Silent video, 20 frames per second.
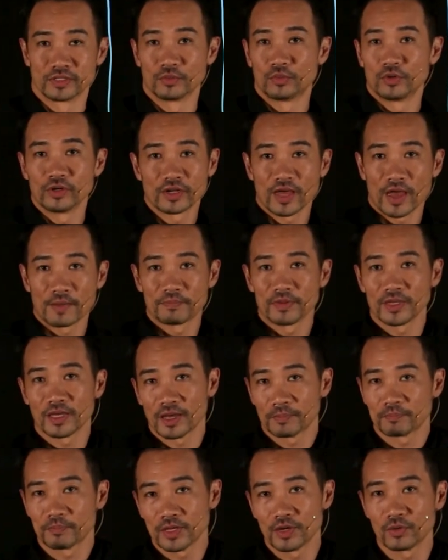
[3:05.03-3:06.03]
They won't
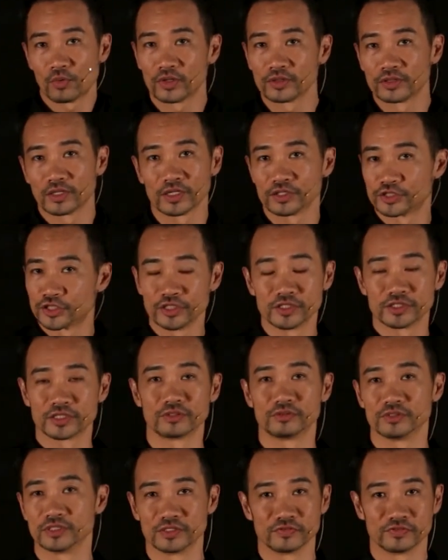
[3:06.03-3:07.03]
happy one day change
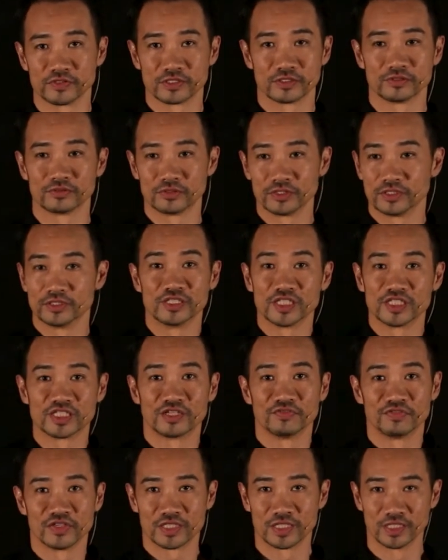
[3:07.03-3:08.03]
their
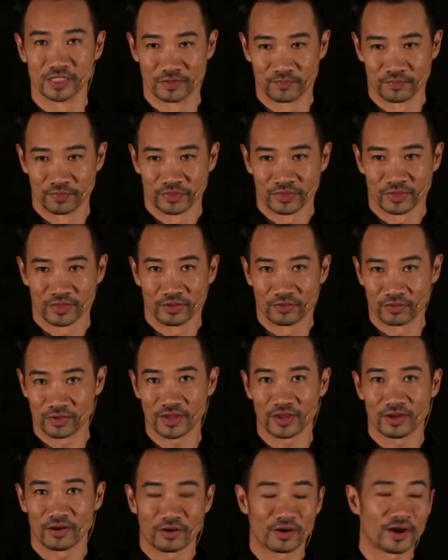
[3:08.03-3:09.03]
resistivity,
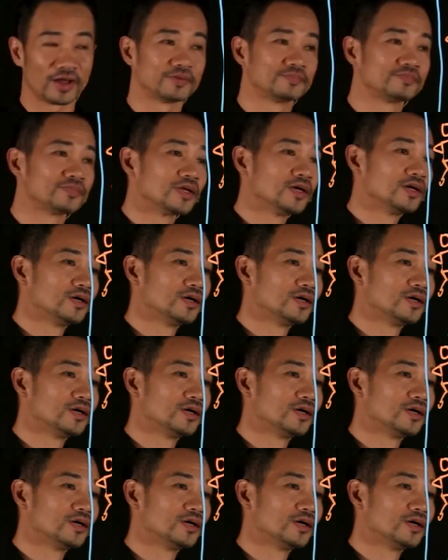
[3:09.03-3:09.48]
okay? All right?